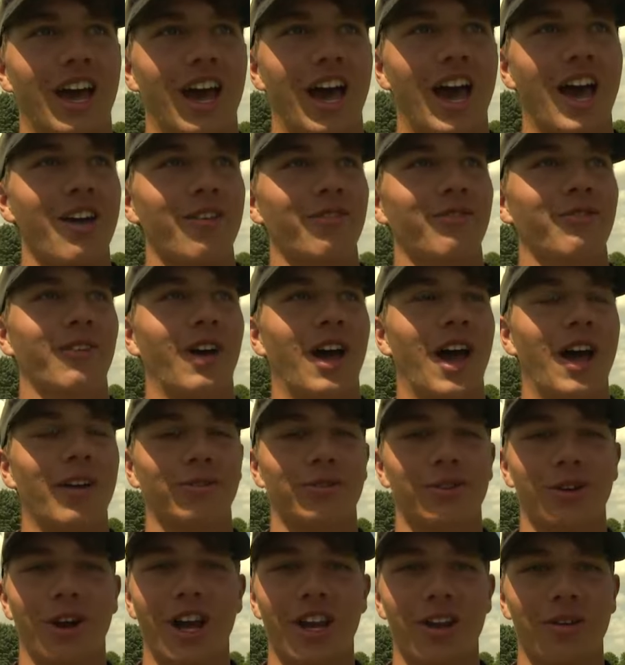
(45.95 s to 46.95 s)

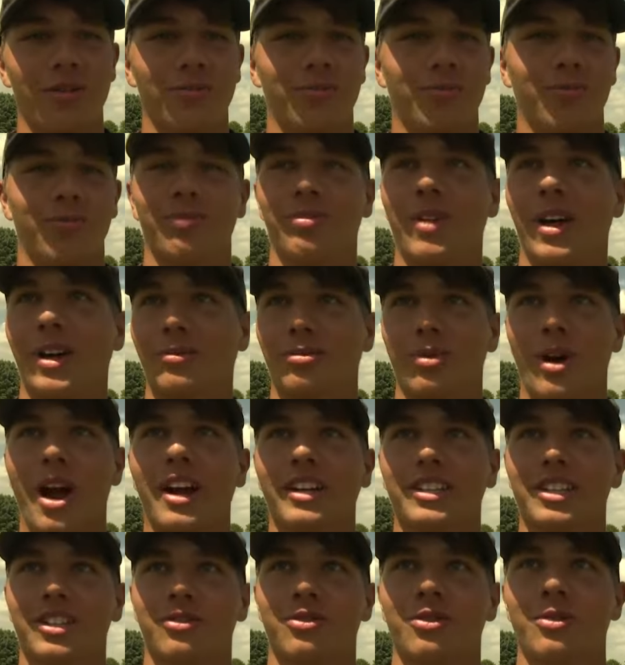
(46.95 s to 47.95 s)
I've tried to like
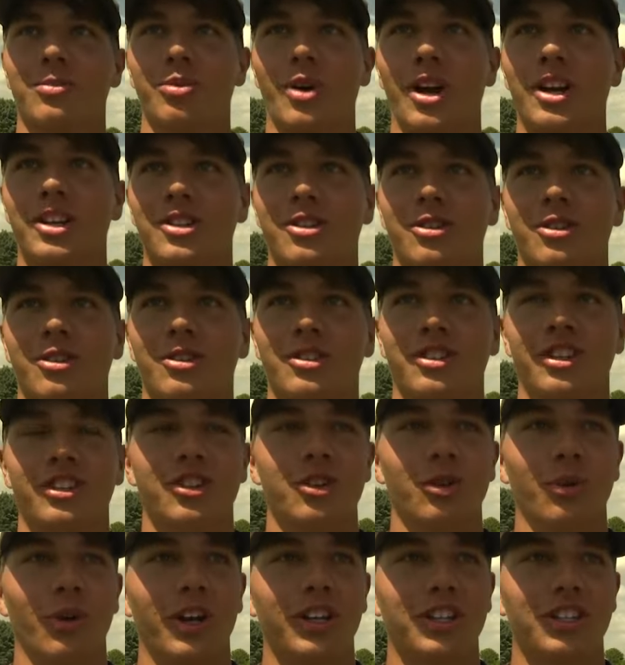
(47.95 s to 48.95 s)
practice for pressure
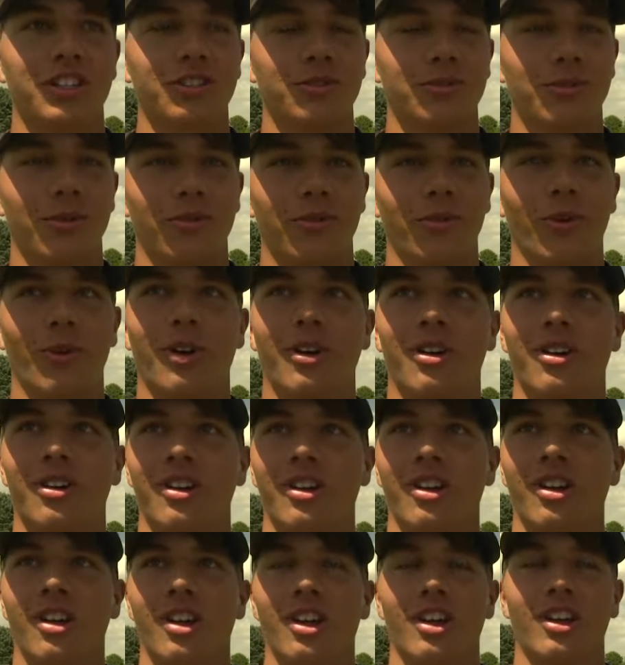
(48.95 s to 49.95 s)
situations before.
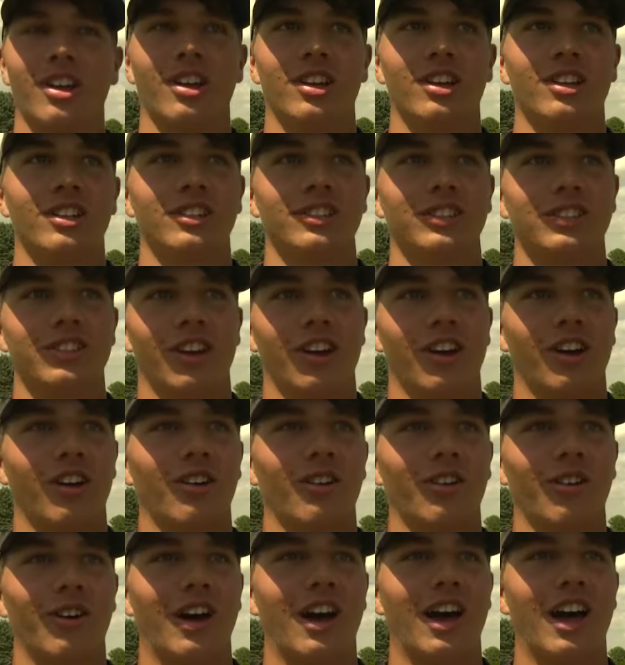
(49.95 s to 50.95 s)

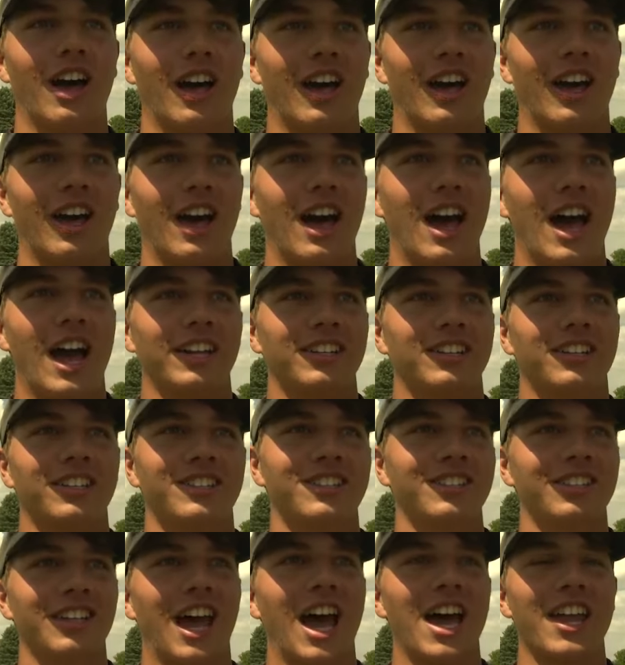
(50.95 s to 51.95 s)
So I
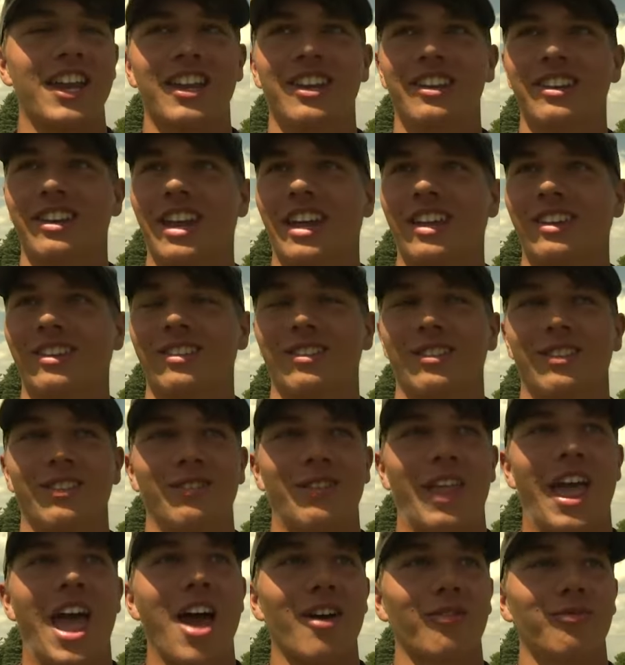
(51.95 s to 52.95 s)
didn't
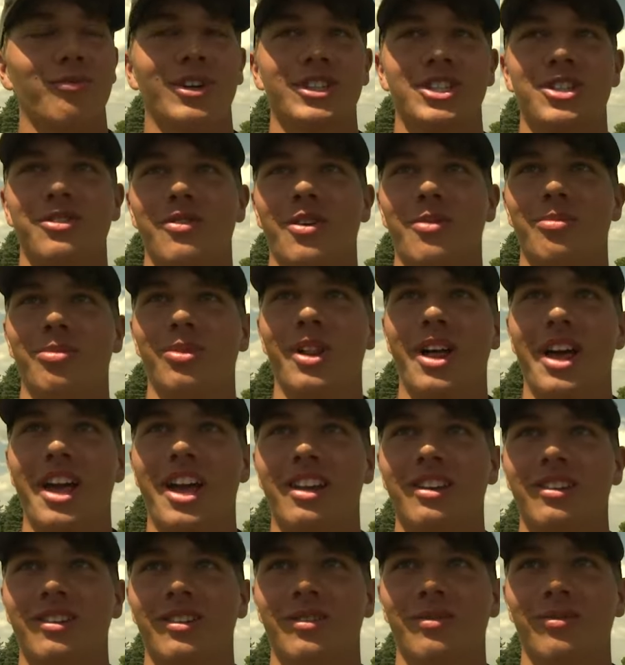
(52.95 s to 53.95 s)
have much of a
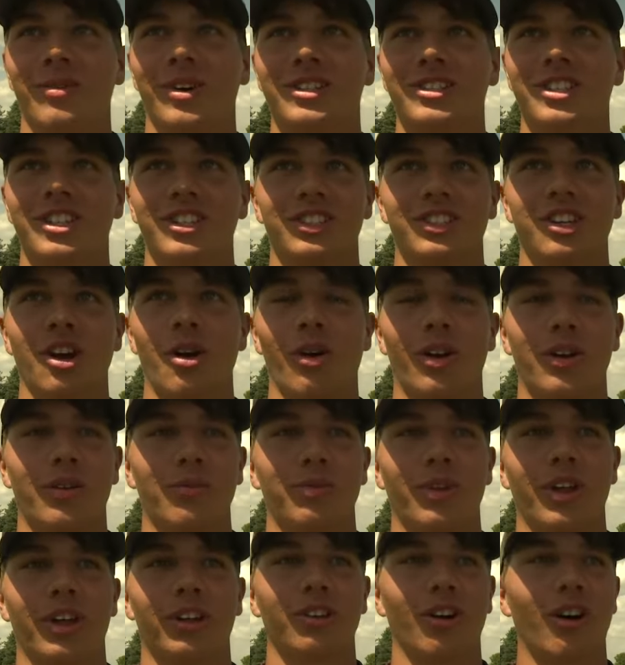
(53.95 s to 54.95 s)
plan, but just go in
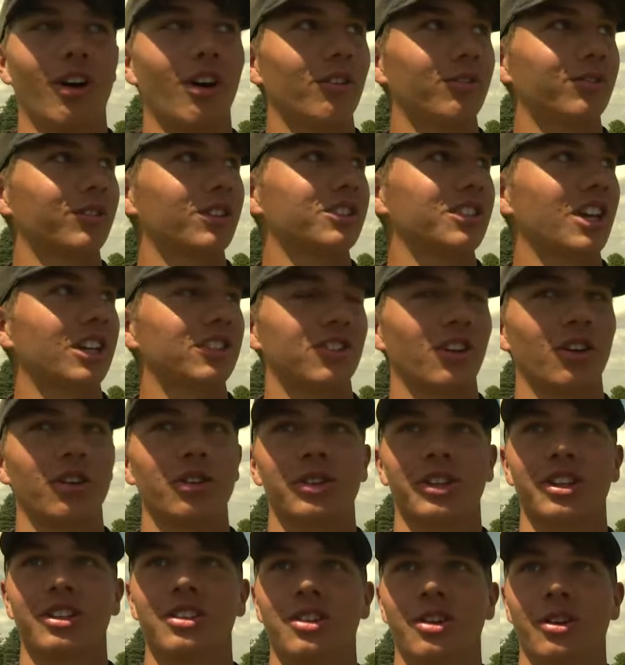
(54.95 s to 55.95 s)
and play golf because that's all
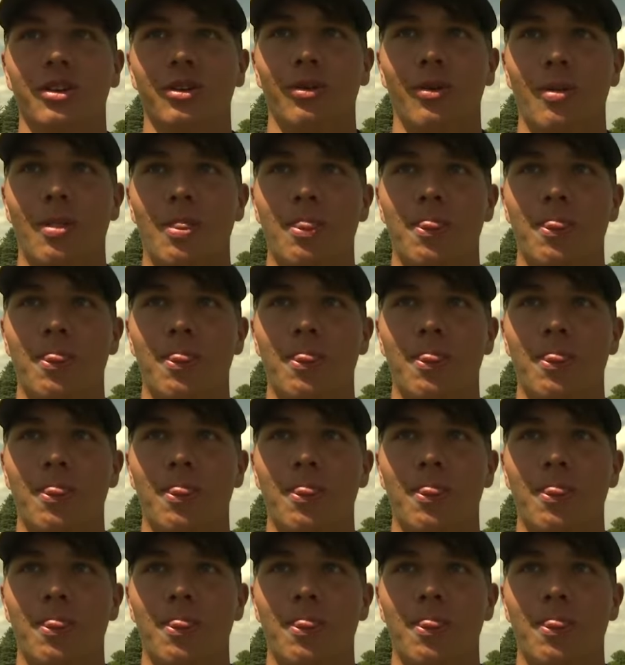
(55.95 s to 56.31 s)
you can do.